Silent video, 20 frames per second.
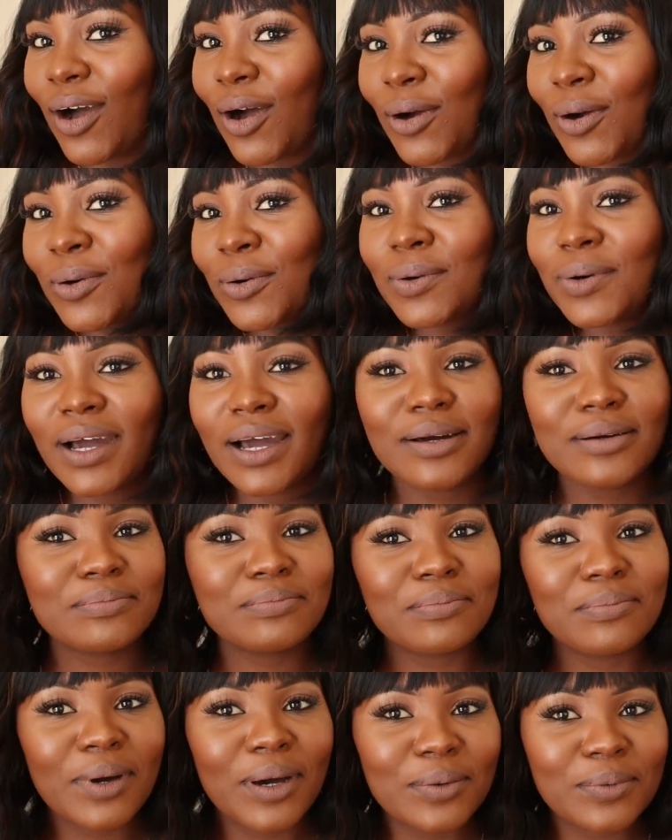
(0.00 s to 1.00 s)
Oh
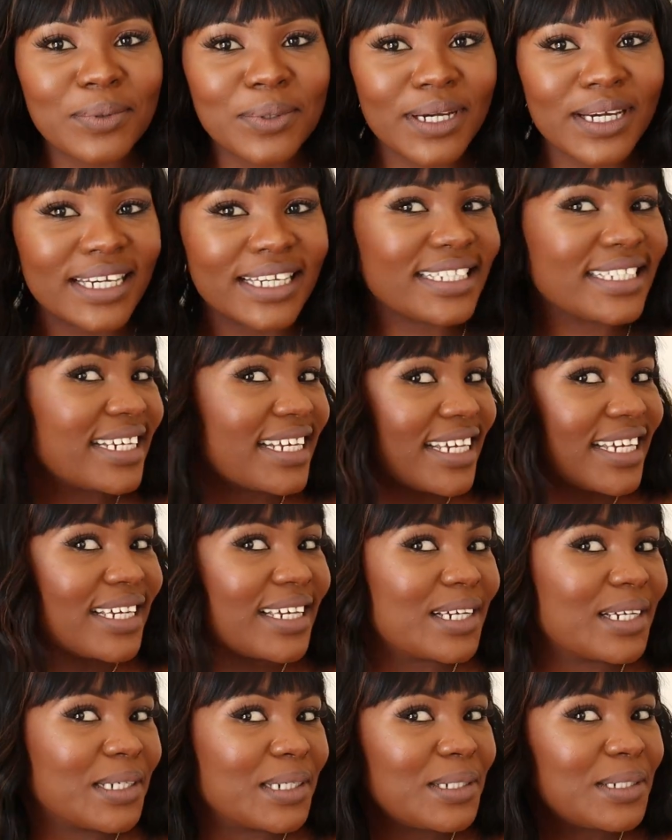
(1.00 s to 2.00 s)
my word,
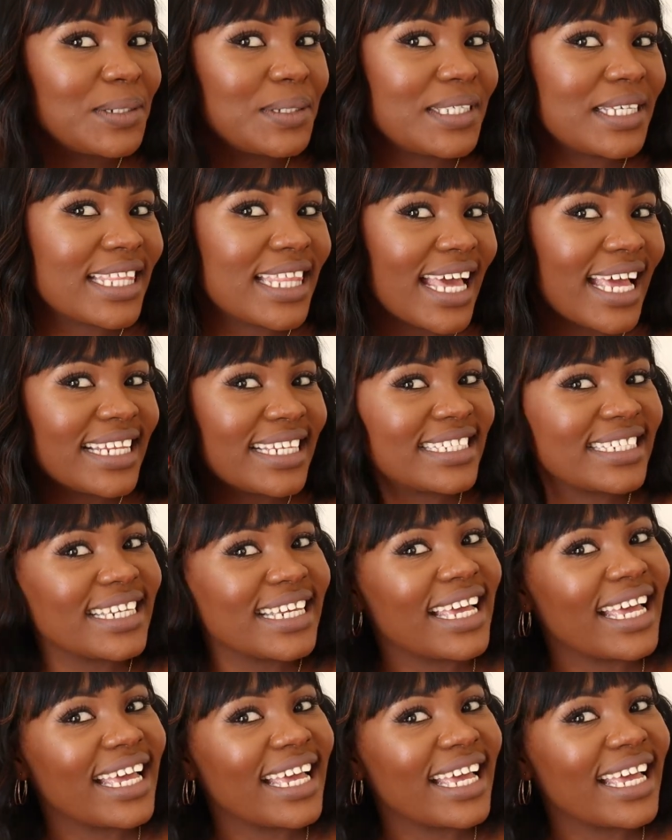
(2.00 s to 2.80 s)
do you see that?